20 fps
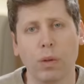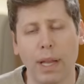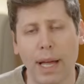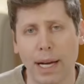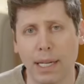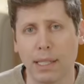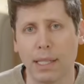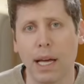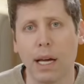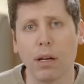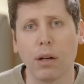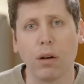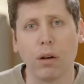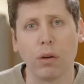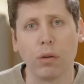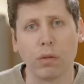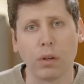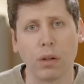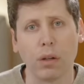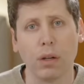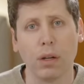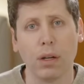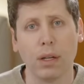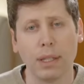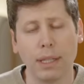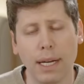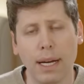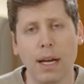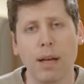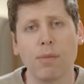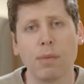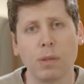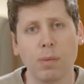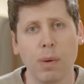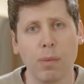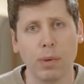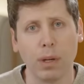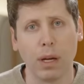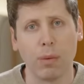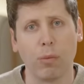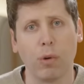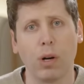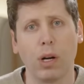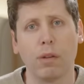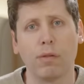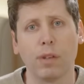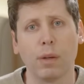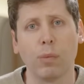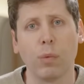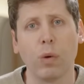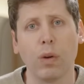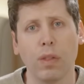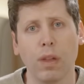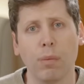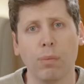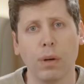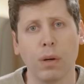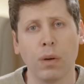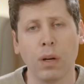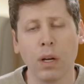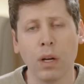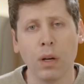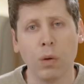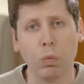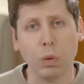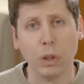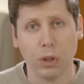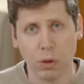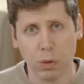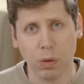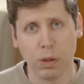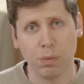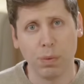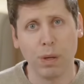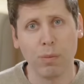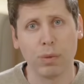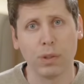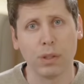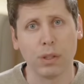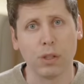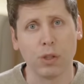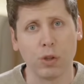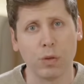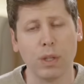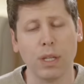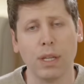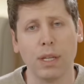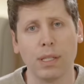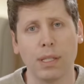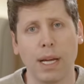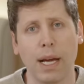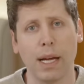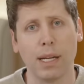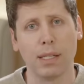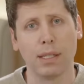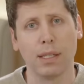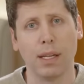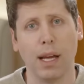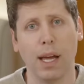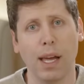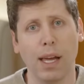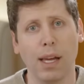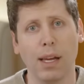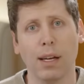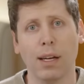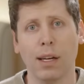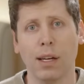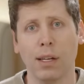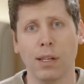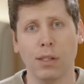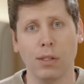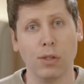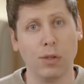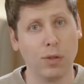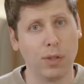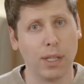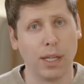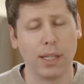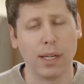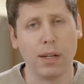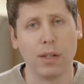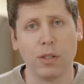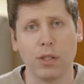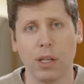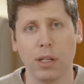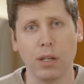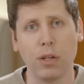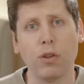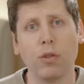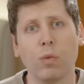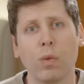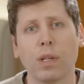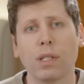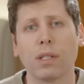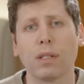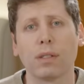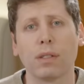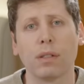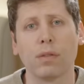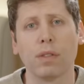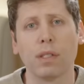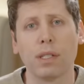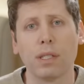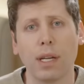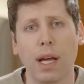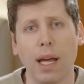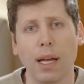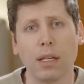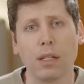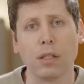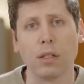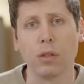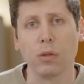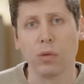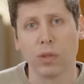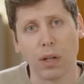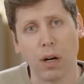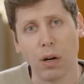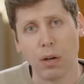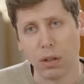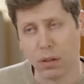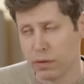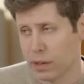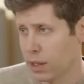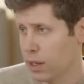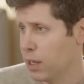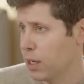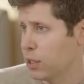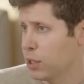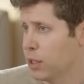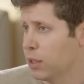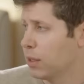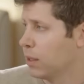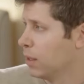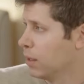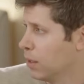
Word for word: relax that over time as people get more comfortable with it, but we do want people to treat this as a new technology and a new risk surface and use all of the caution